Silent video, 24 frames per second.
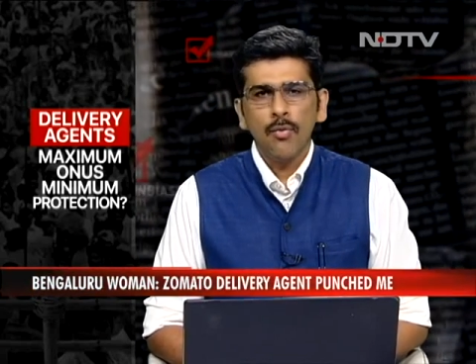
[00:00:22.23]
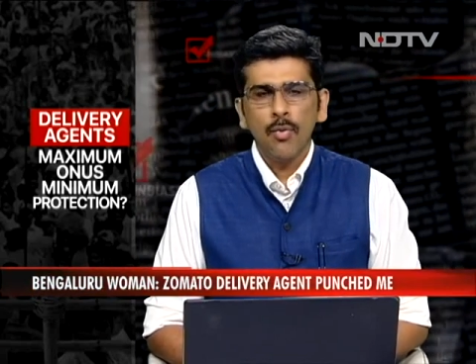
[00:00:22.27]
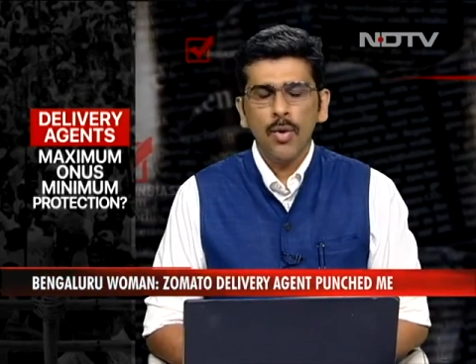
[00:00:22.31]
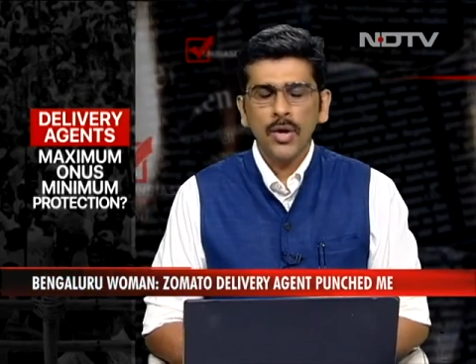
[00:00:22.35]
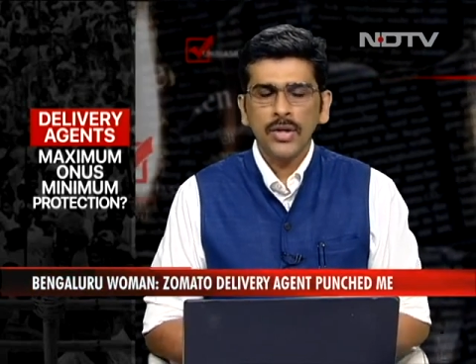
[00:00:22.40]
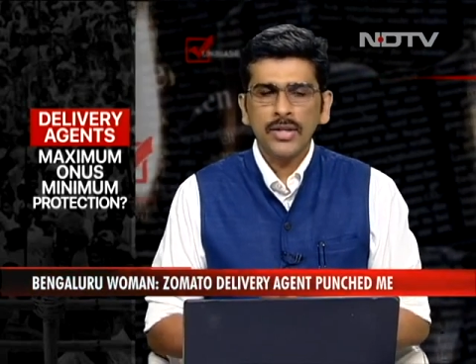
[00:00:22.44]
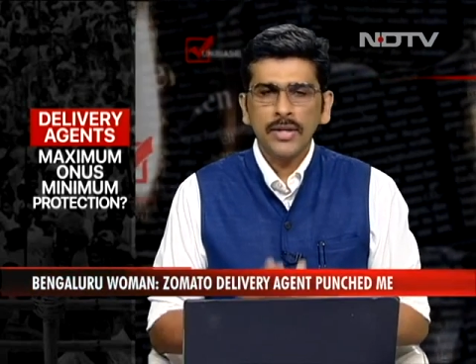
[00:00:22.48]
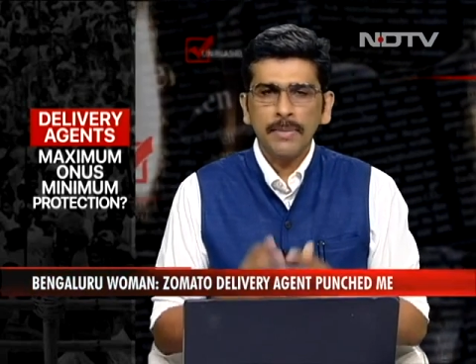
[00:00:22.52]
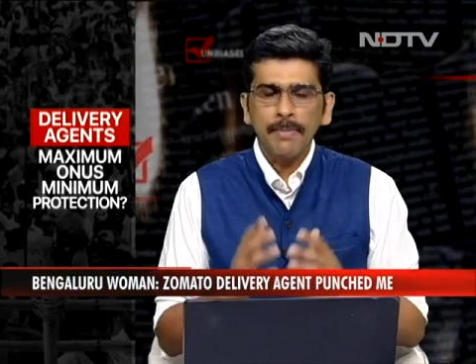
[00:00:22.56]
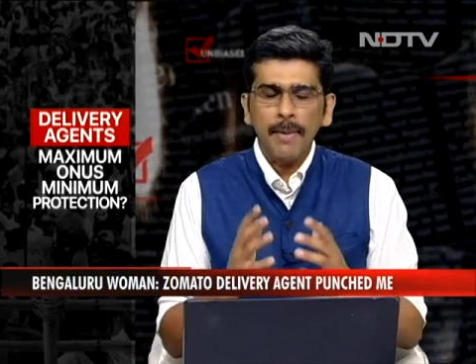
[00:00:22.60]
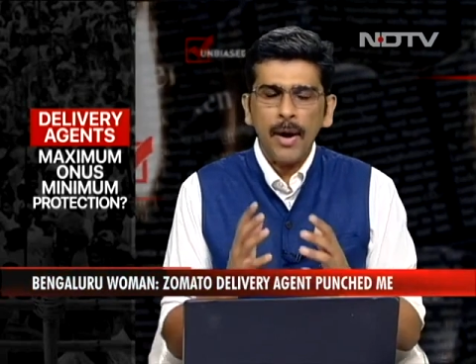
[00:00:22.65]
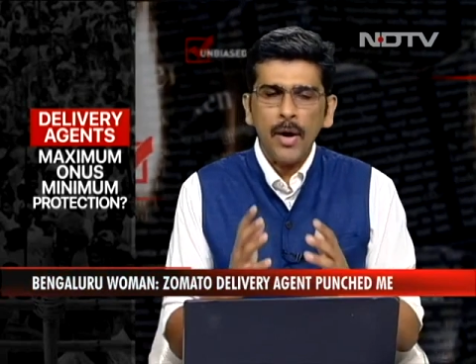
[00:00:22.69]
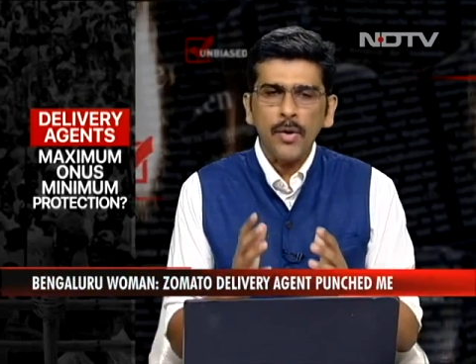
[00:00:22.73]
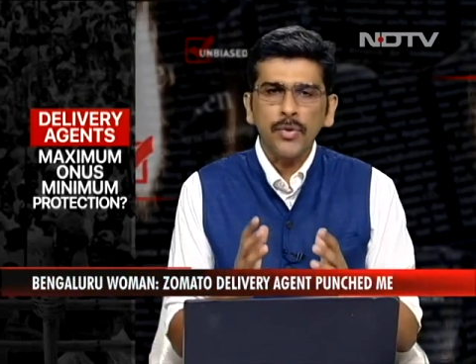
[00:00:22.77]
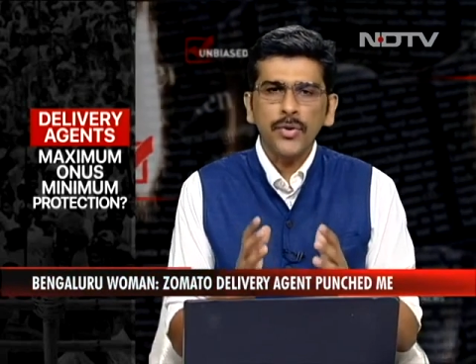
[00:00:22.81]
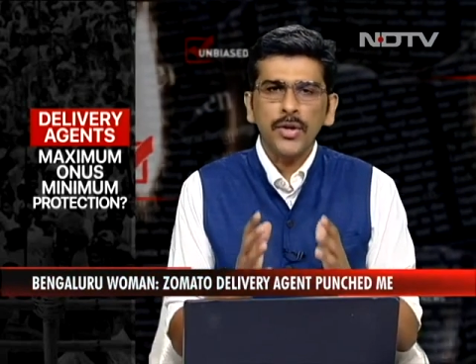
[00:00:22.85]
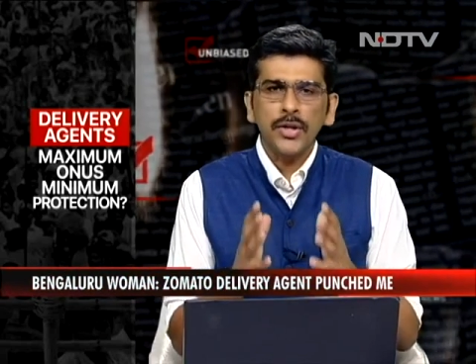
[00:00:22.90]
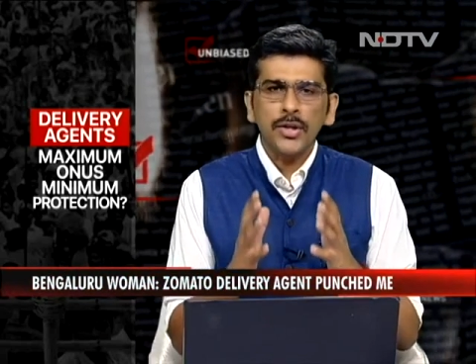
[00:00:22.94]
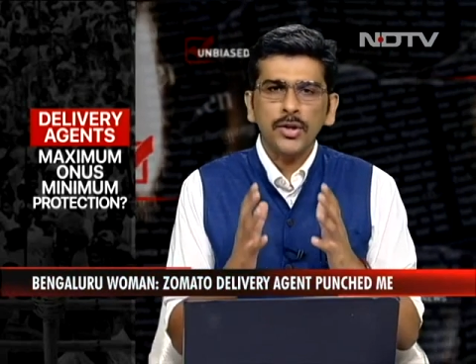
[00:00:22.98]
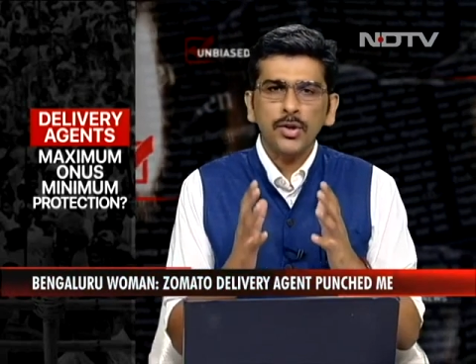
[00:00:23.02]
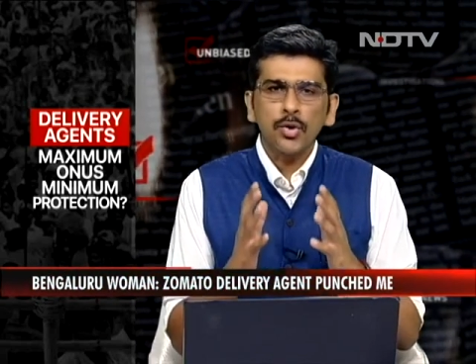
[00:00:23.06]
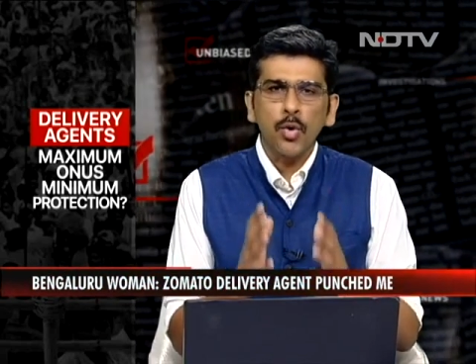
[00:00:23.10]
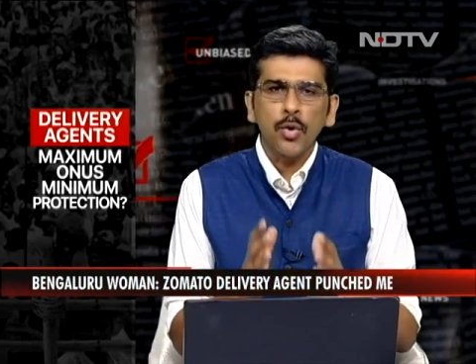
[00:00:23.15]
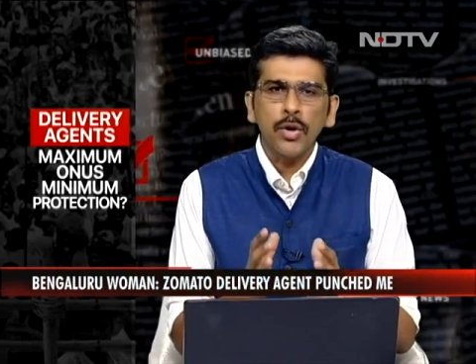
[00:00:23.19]
was about
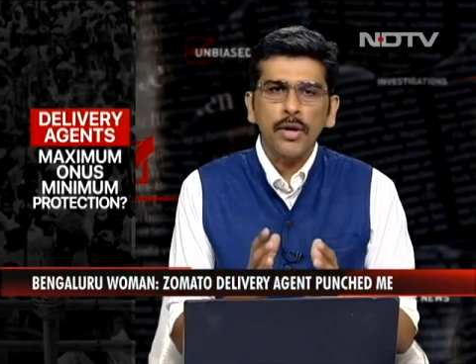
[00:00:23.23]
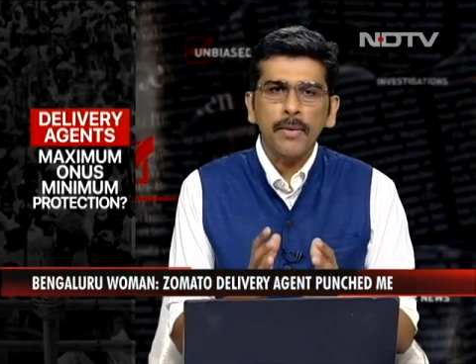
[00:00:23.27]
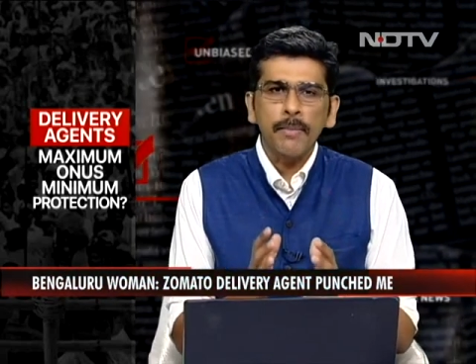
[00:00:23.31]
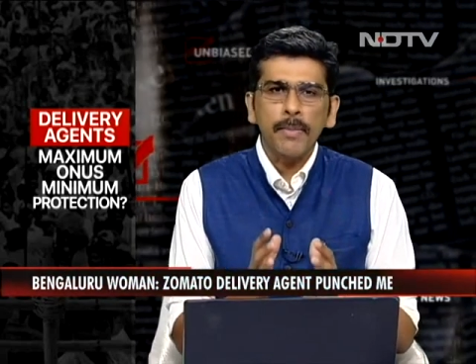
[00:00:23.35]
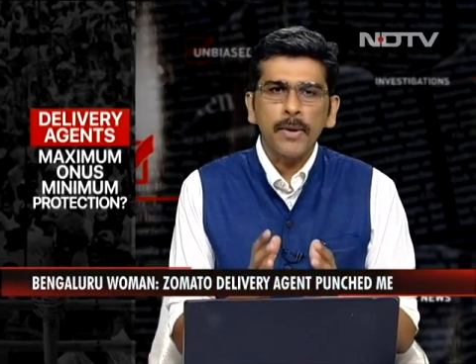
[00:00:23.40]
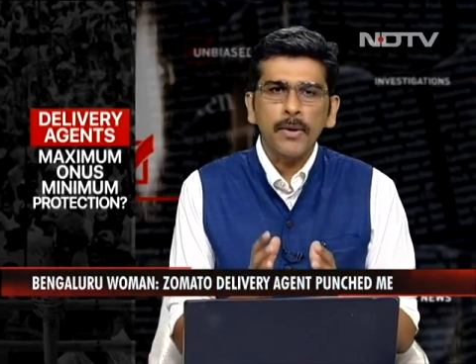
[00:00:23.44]
the story